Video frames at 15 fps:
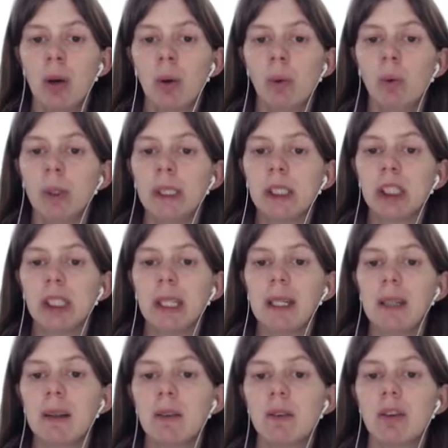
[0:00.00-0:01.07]
which
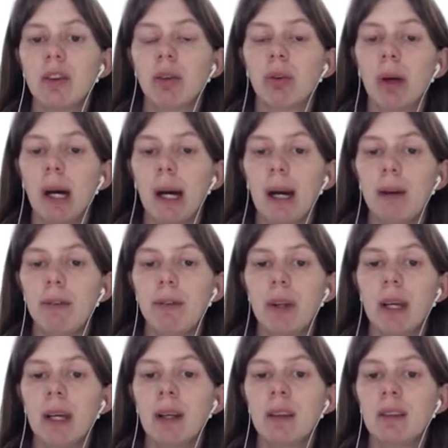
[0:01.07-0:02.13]
is derived
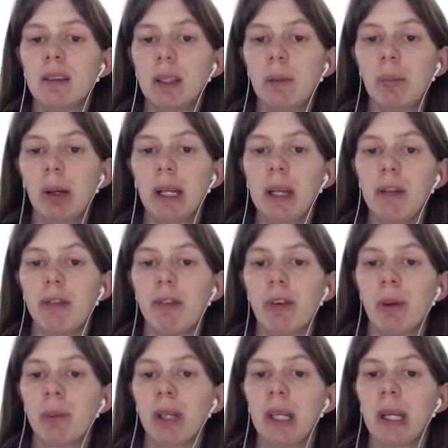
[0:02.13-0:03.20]
simply
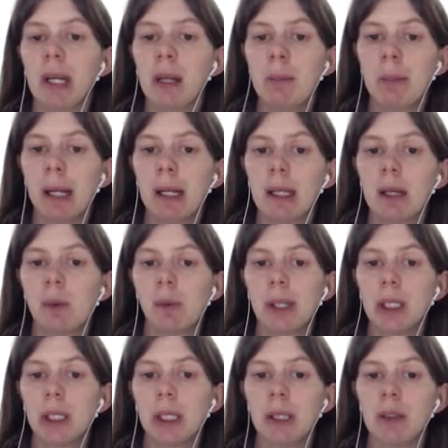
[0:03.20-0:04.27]
from the kinematic
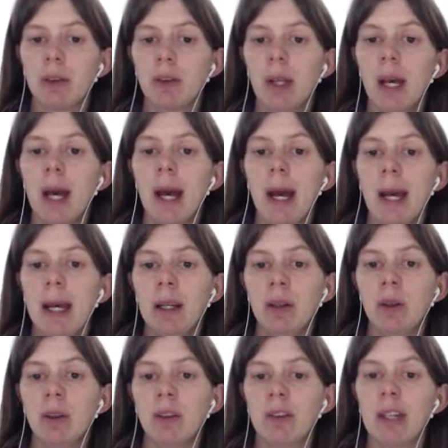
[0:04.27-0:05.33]
equations and
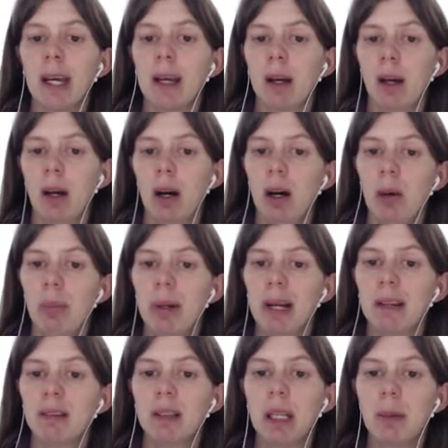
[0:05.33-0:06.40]
Newton's second law, but I
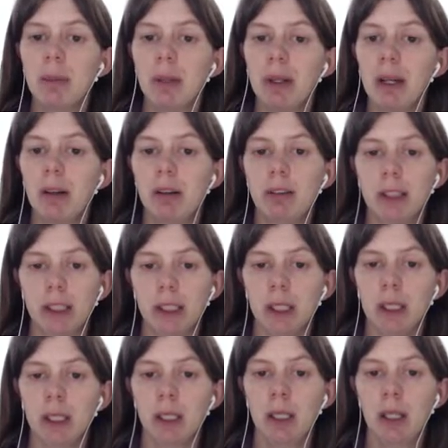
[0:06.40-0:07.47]
skipped the
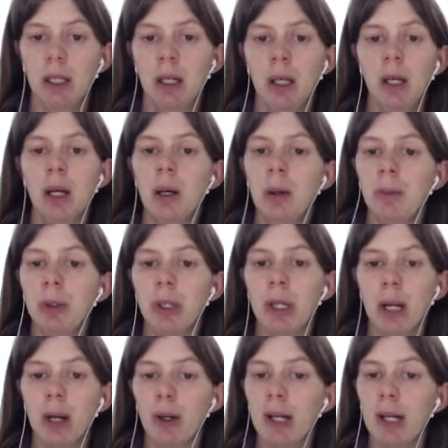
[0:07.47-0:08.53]
derivation. You
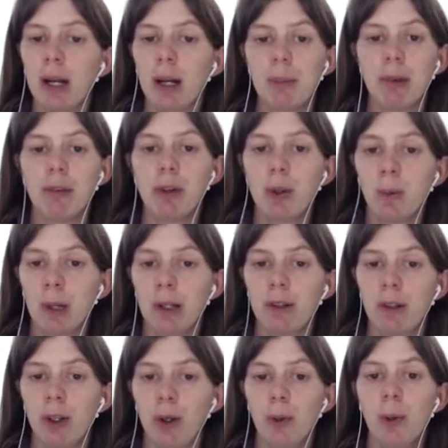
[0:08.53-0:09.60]
can look it up if you want
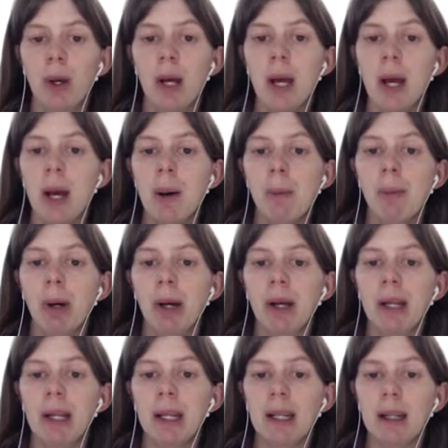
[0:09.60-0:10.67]
to,
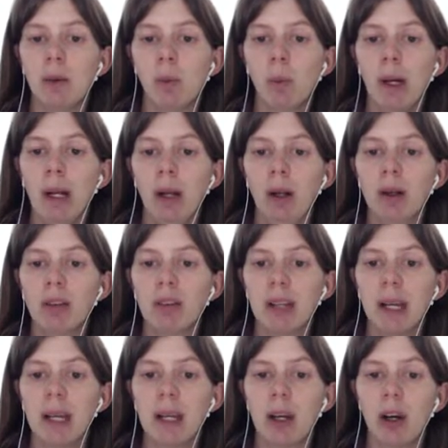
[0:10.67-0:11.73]
but what looks
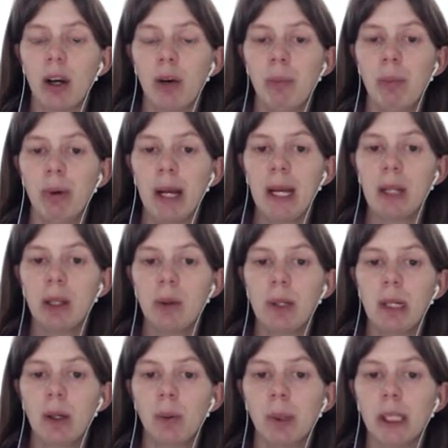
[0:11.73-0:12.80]
like a brand new
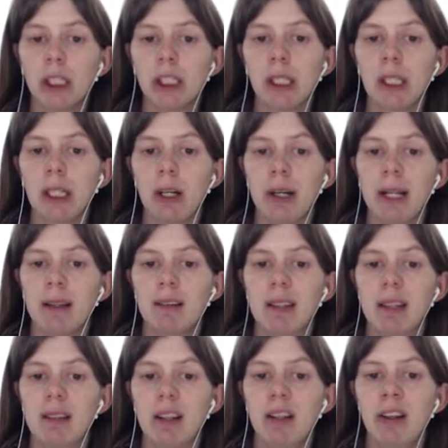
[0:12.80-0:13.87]
equation here that
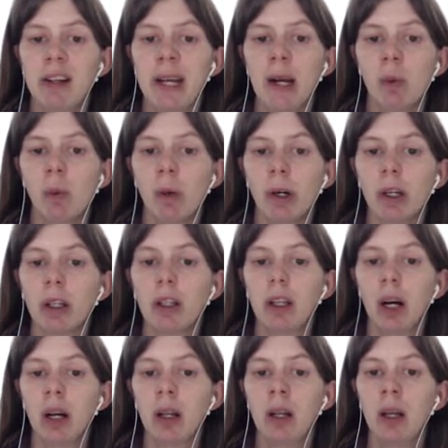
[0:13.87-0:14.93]
says that a net work
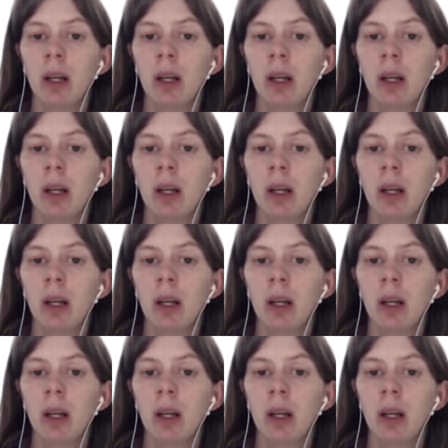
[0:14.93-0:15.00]
done